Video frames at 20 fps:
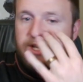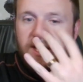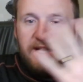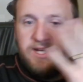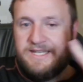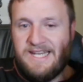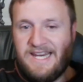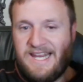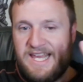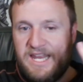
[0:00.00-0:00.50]
like a
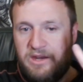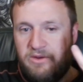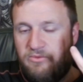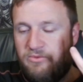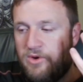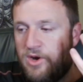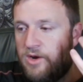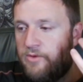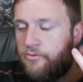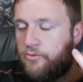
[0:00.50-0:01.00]
dedicated
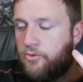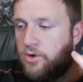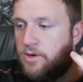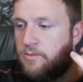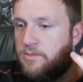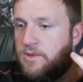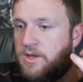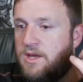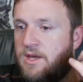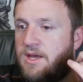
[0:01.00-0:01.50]
farm for
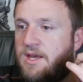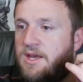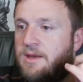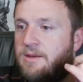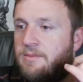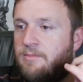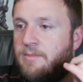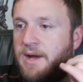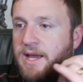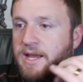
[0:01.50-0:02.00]
him.
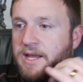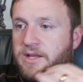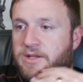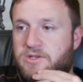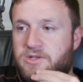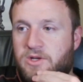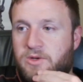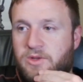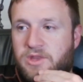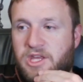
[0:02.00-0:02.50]
My
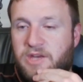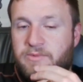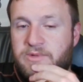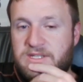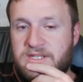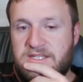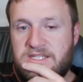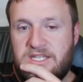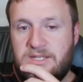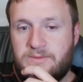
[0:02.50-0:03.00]
concern with him is
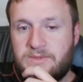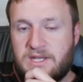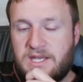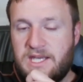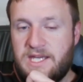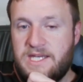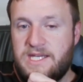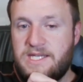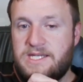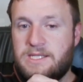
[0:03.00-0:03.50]
it seems like
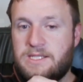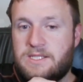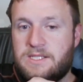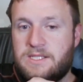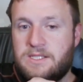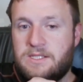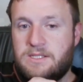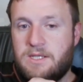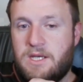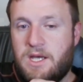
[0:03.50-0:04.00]

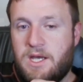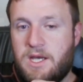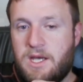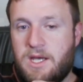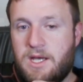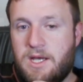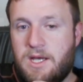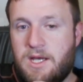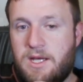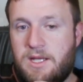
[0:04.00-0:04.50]
his
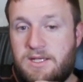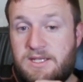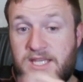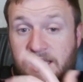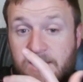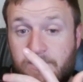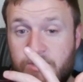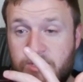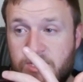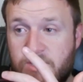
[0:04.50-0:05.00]

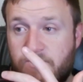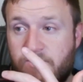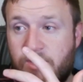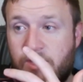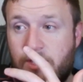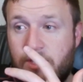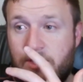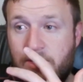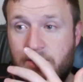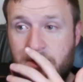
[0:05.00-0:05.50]
team isn't
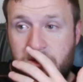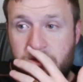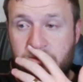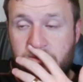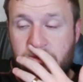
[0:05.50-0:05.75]
very good.